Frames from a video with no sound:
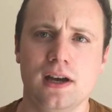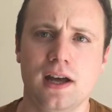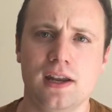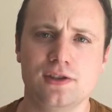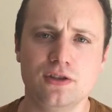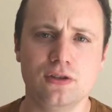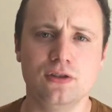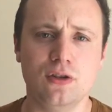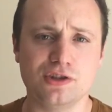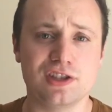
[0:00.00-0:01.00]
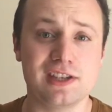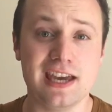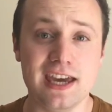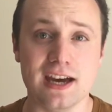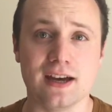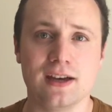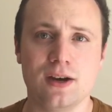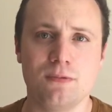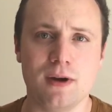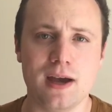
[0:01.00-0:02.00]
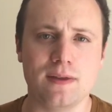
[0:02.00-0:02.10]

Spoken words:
And it's not just here where